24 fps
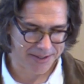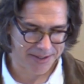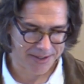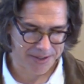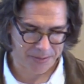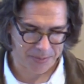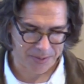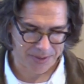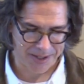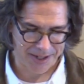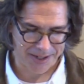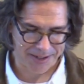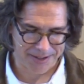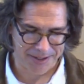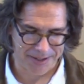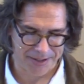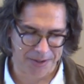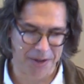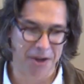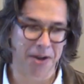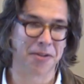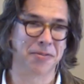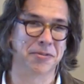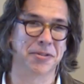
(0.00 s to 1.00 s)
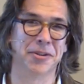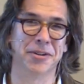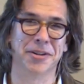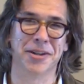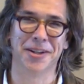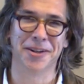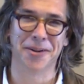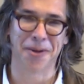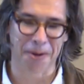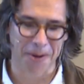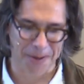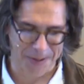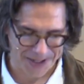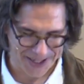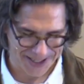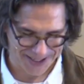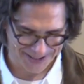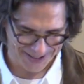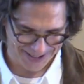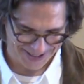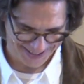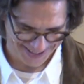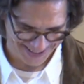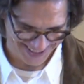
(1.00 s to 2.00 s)
and reluctant convert in all
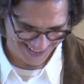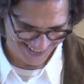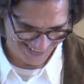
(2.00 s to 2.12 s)
England.